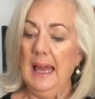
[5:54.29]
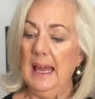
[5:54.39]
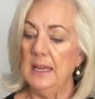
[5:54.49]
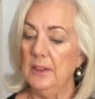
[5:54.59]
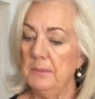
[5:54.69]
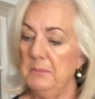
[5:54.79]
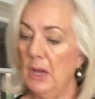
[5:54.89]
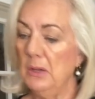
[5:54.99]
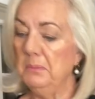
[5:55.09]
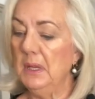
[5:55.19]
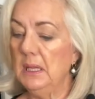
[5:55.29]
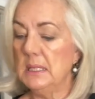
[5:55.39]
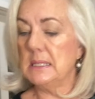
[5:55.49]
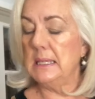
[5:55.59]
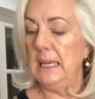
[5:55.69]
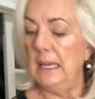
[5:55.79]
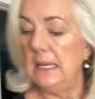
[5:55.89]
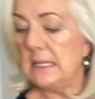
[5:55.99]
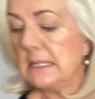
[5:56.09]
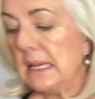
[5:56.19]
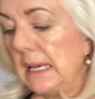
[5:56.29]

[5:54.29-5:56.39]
And at the moment, it